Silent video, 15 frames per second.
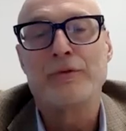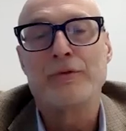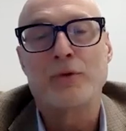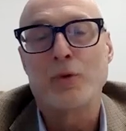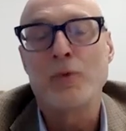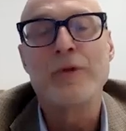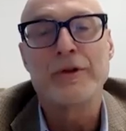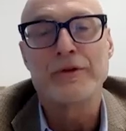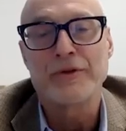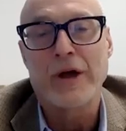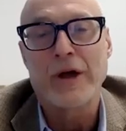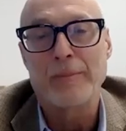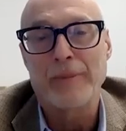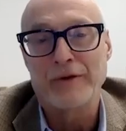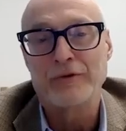screw this
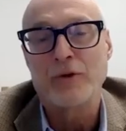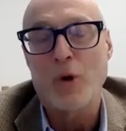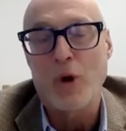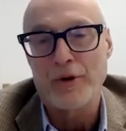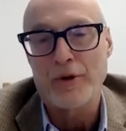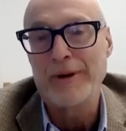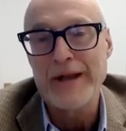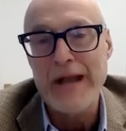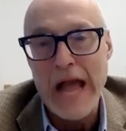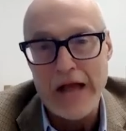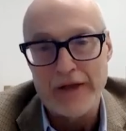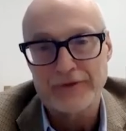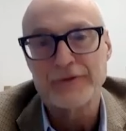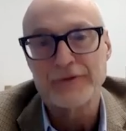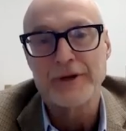up, it's going to be
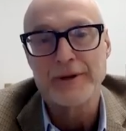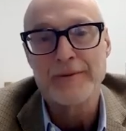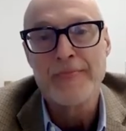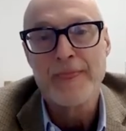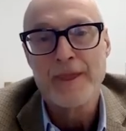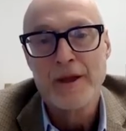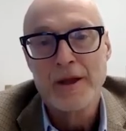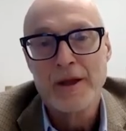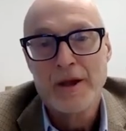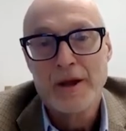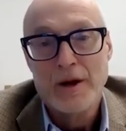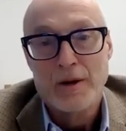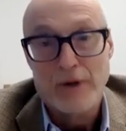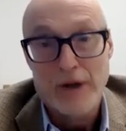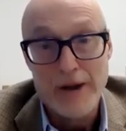nasty,
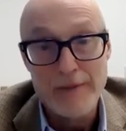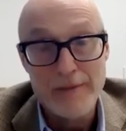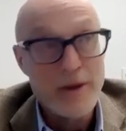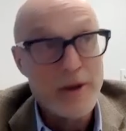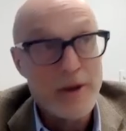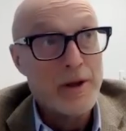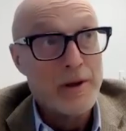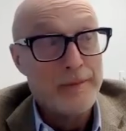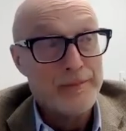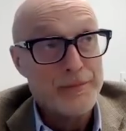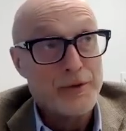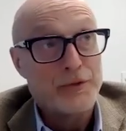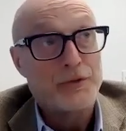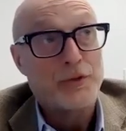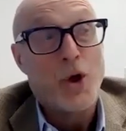right?
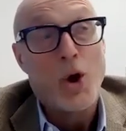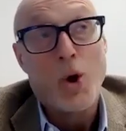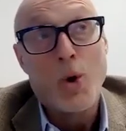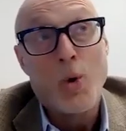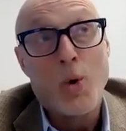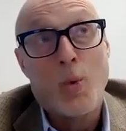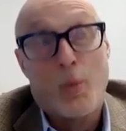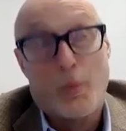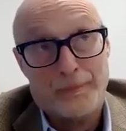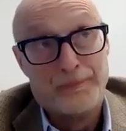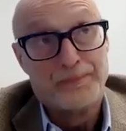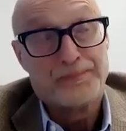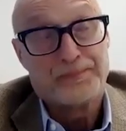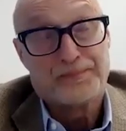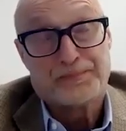So
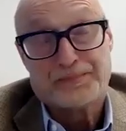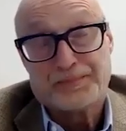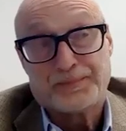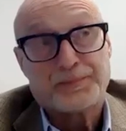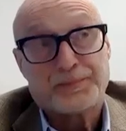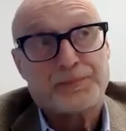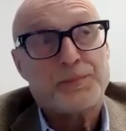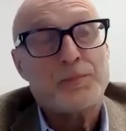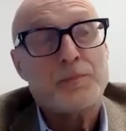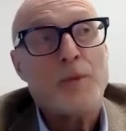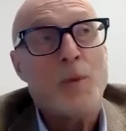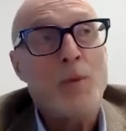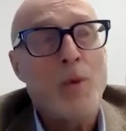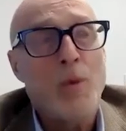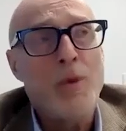
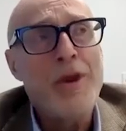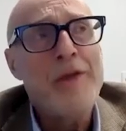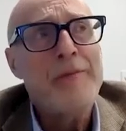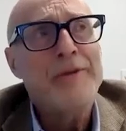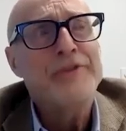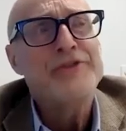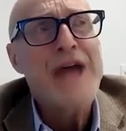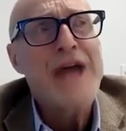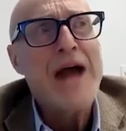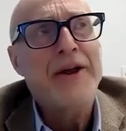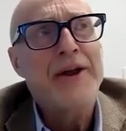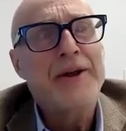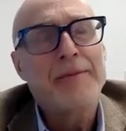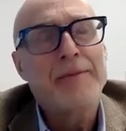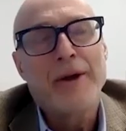what we have been
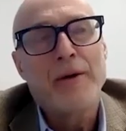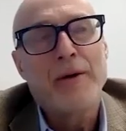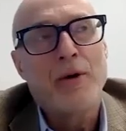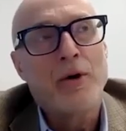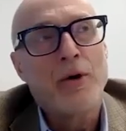chatting about